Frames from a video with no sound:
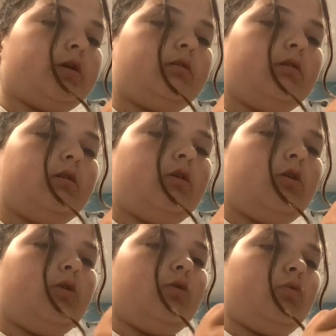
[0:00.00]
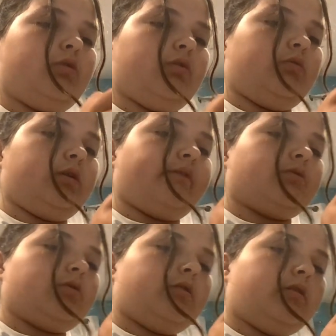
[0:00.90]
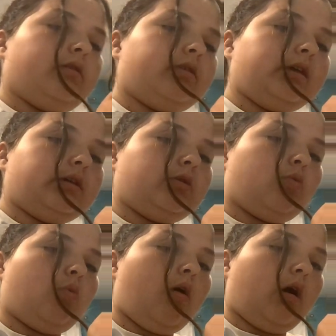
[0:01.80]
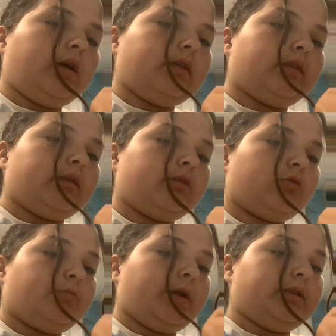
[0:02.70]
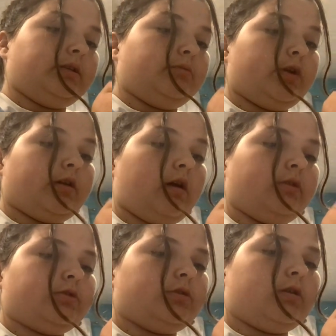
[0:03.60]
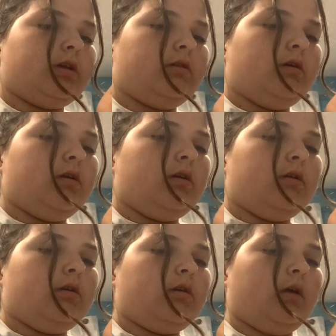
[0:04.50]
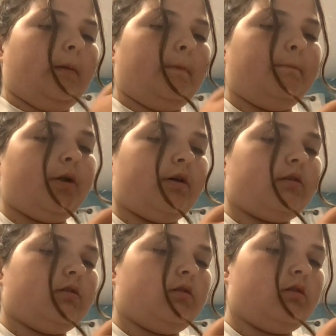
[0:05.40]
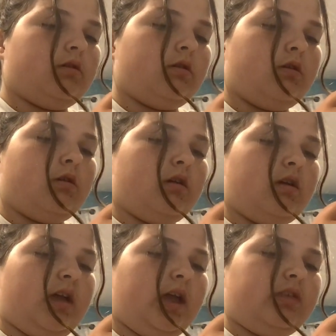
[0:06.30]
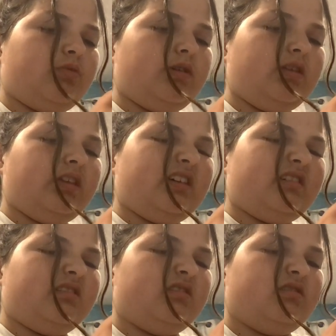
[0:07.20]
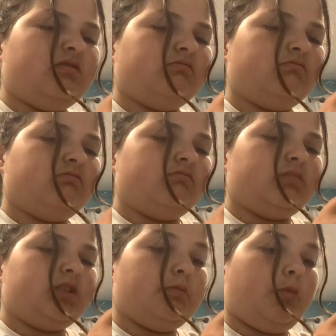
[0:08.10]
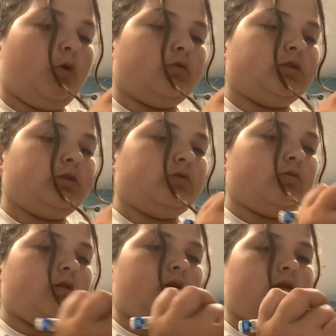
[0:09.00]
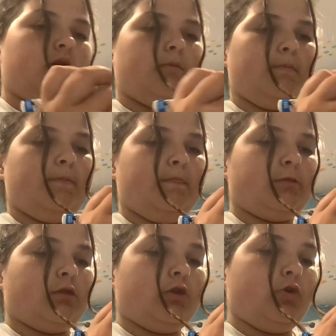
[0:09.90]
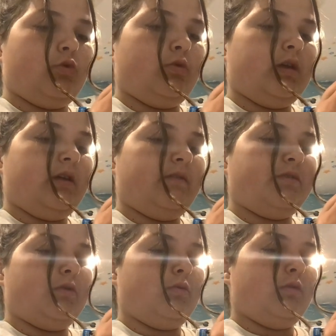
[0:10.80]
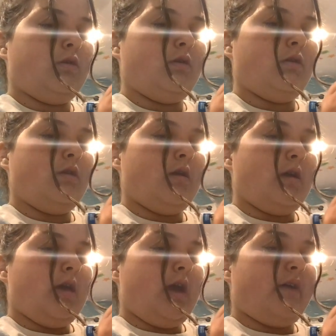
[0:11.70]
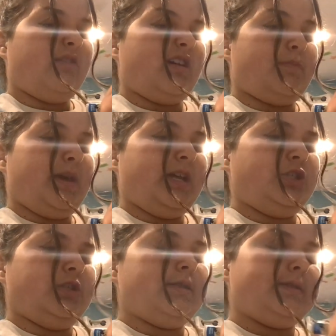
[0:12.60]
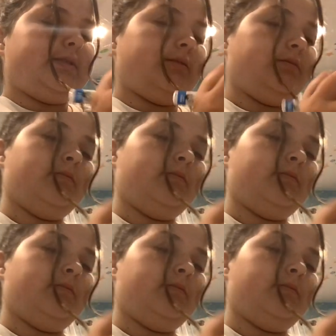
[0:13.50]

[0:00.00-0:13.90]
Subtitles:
it with whatever thing you want, unless you're painting bright colors on it. But it's really simple to do if you have a lot of patience,